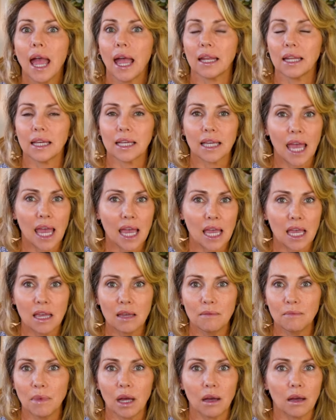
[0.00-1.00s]
and it
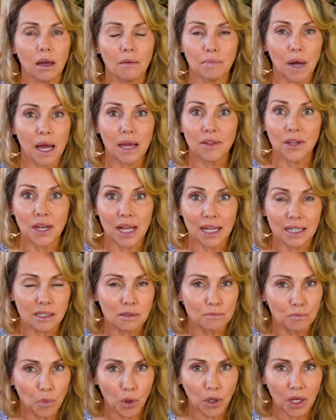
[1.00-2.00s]
came by the
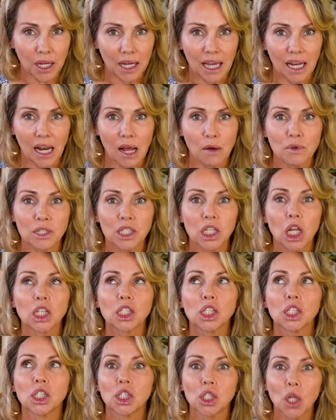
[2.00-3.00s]
next morning, and I was
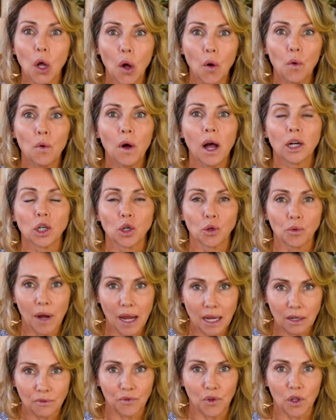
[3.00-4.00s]
so
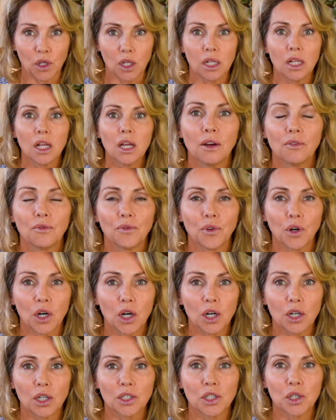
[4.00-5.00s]
grateful for
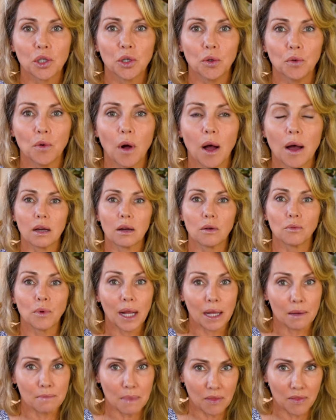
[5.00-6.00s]
her to
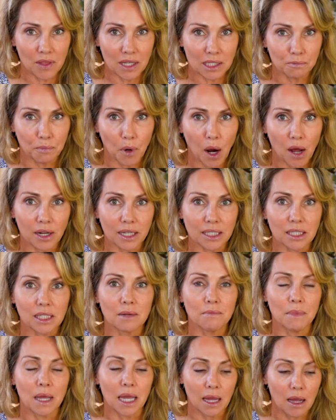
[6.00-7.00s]
recommend this product
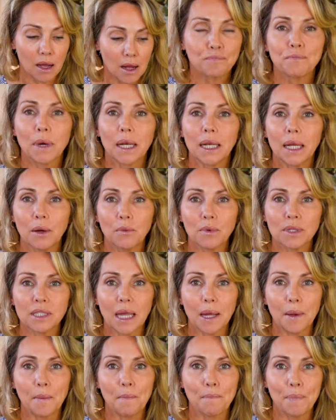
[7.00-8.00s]
to me. But it was
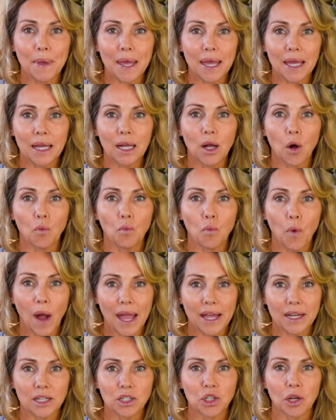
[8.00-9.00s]
a big
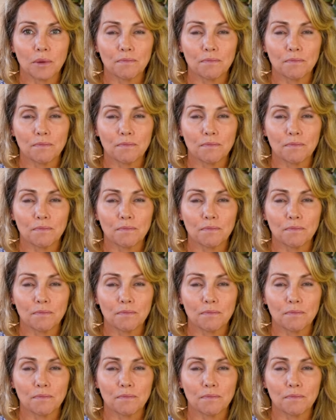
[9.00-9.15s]
wedge